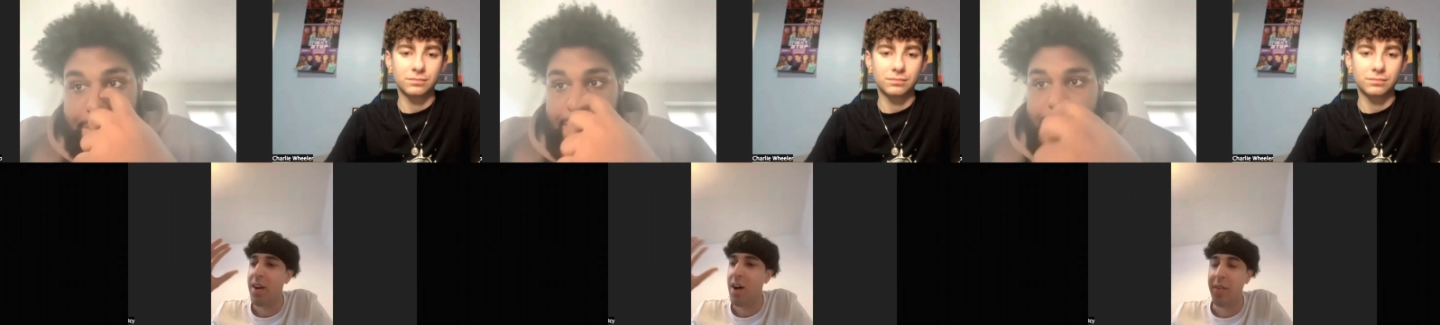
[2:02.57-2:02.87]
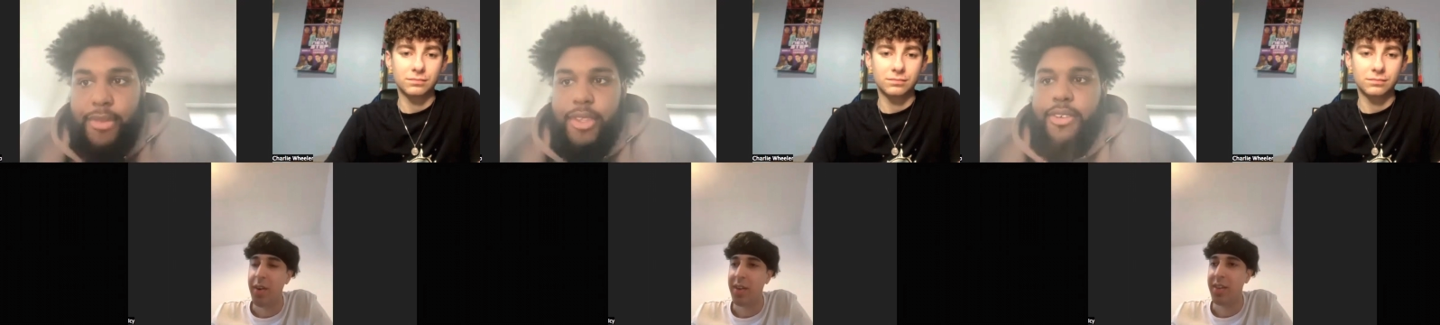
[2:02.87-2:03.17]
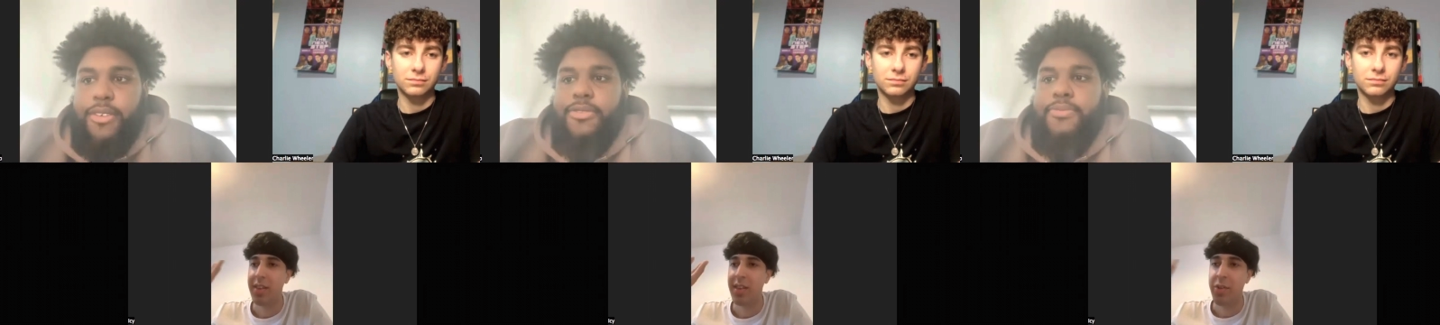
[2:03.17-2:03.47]
Speaker 1: other
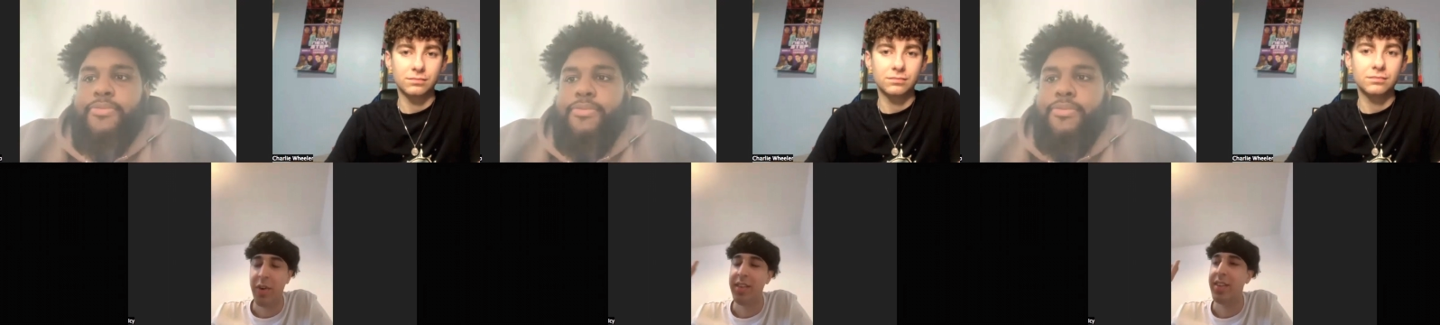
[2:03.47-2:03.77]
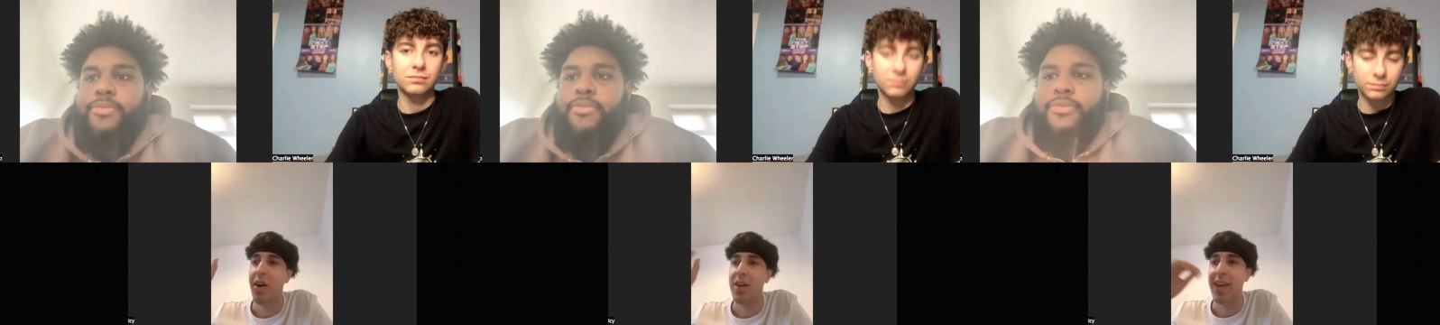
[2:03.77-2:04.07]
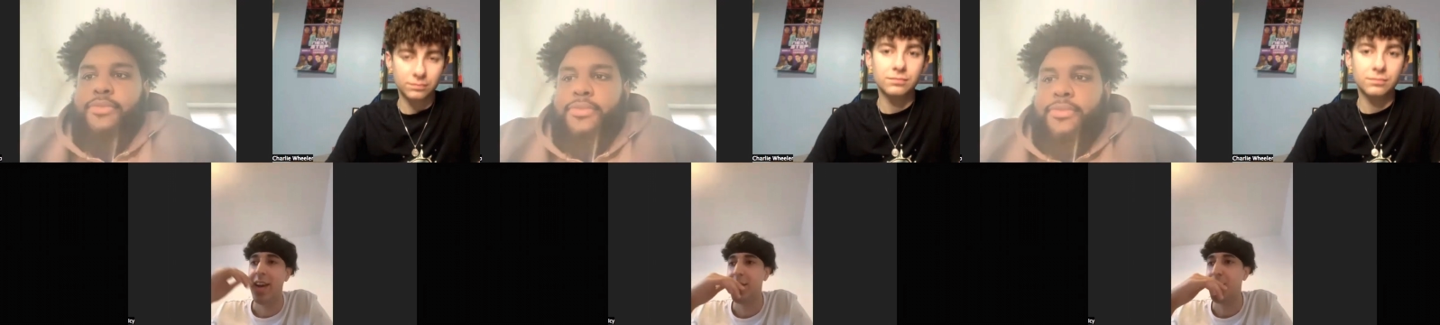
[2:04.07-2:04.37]
crazy dance
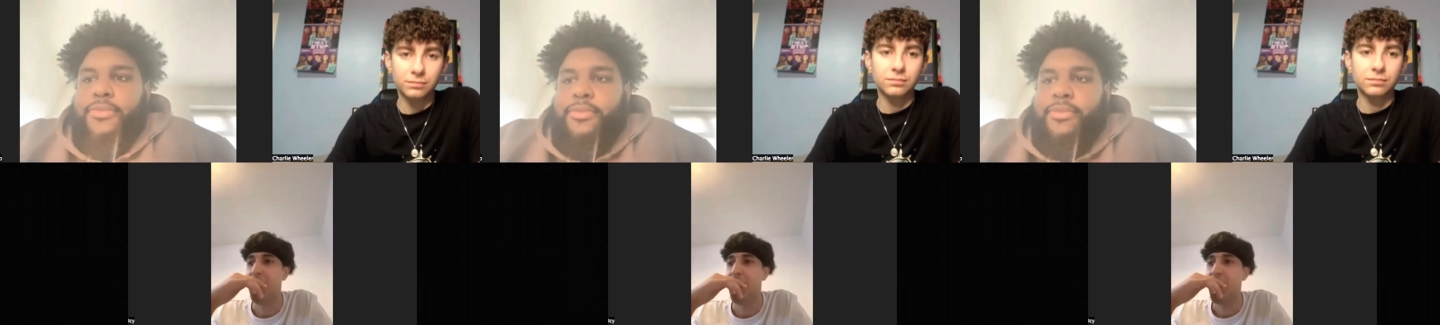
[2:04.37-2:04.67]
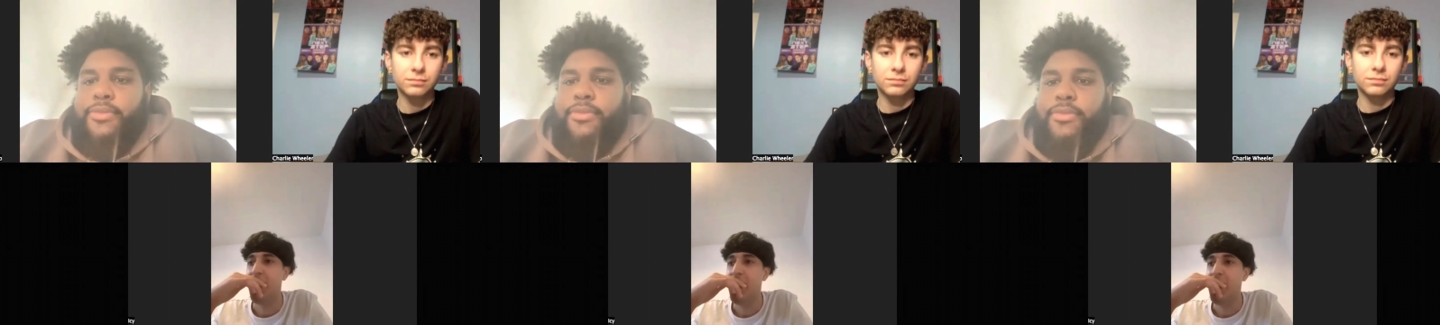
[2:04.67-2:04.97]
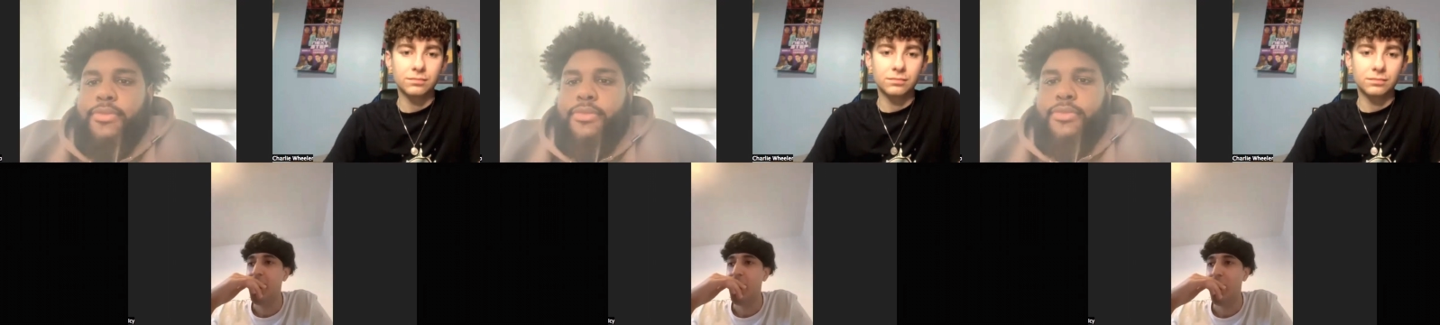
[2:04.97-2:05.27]
acts, but
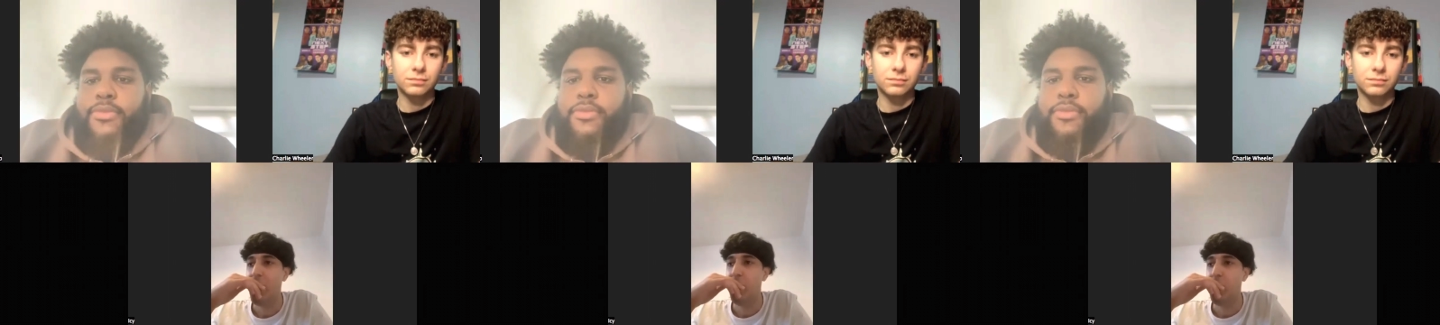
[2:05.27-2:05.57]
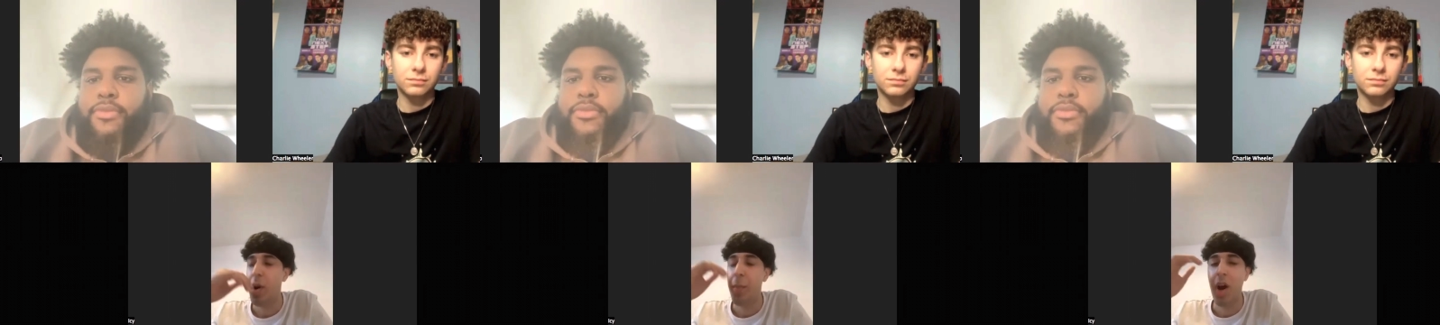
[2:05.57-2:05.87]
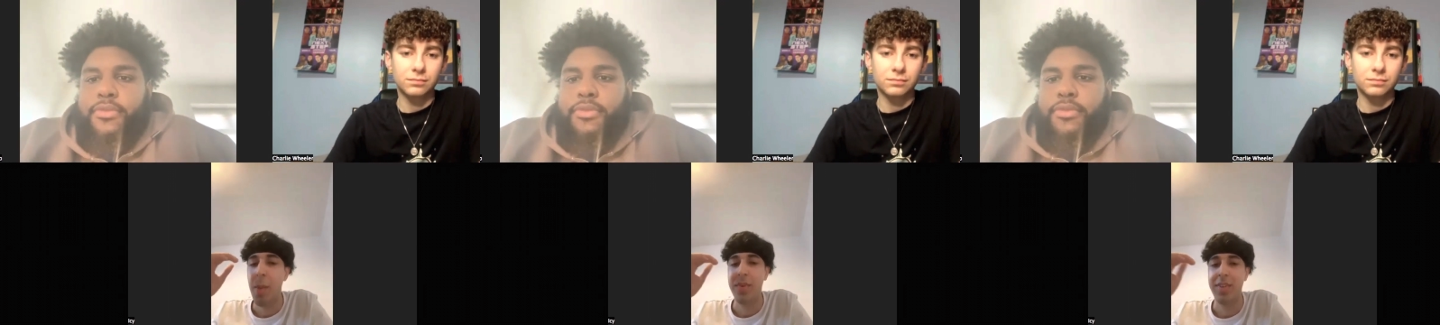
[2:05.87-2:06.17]
we, we were
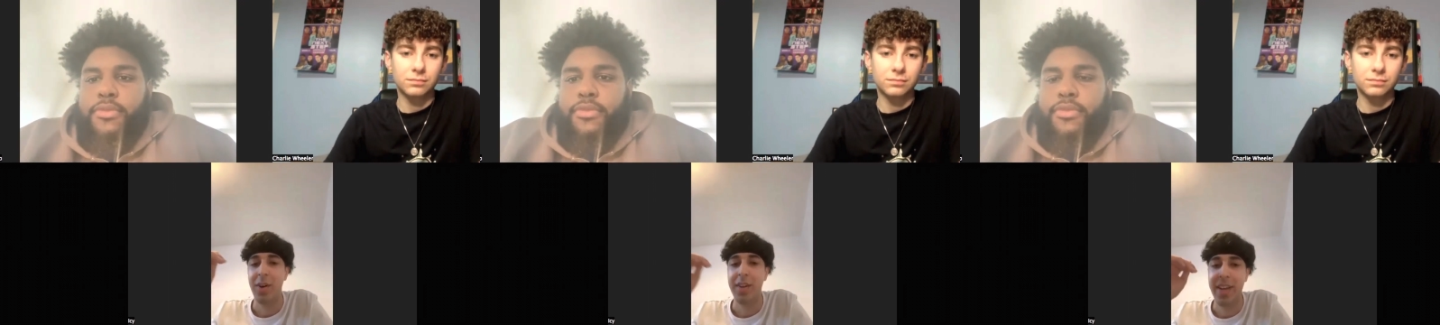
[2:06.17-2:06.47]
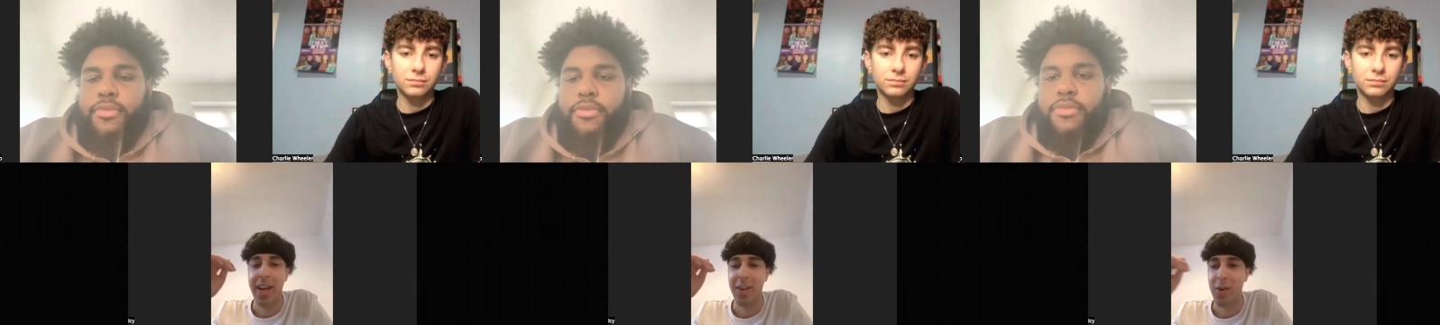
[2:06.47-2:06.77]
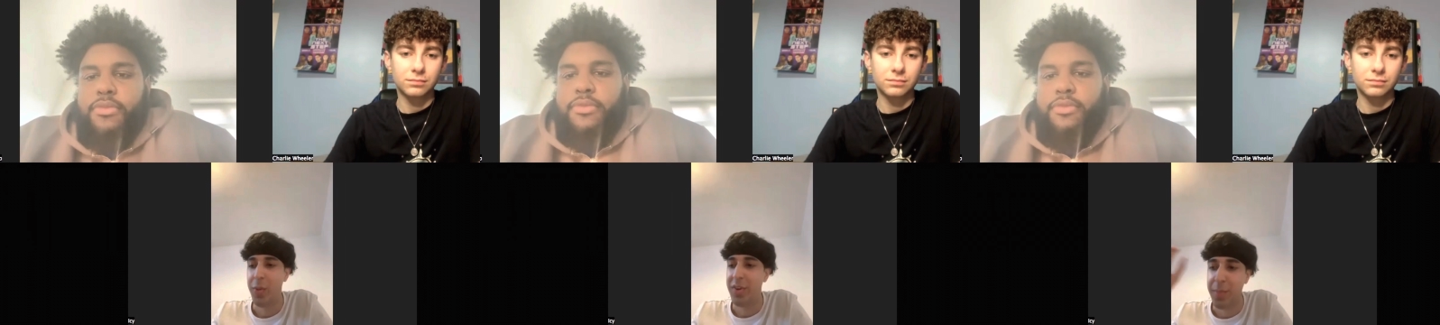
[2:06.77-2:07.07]
purposely not
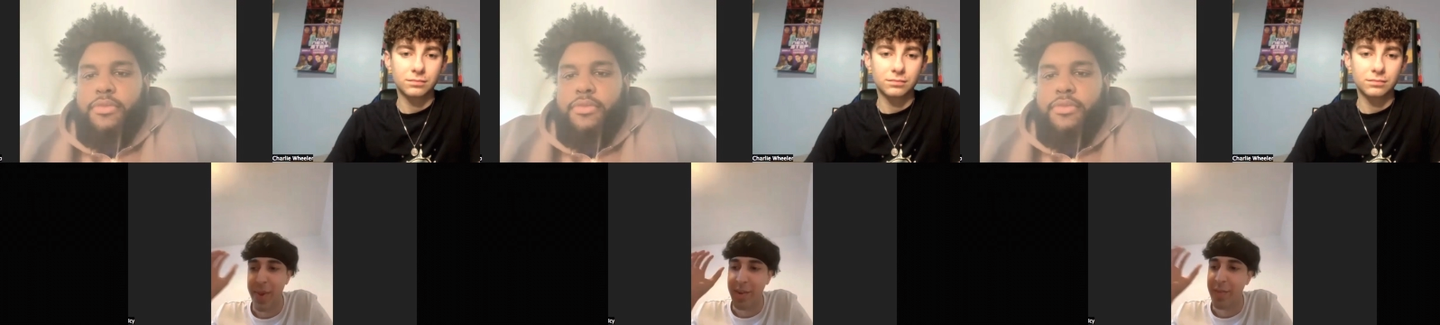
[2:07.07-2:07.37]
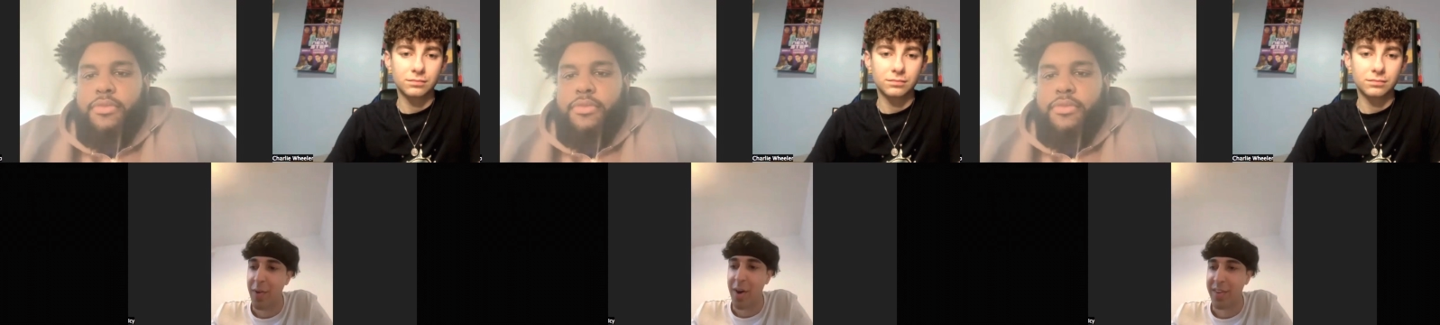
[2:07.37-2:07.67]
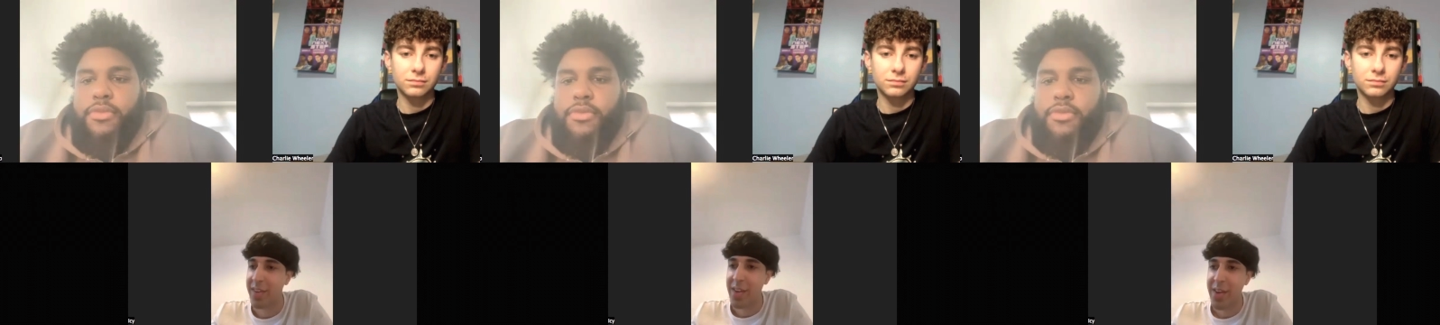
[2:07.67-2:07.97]
technical. We just made it fun.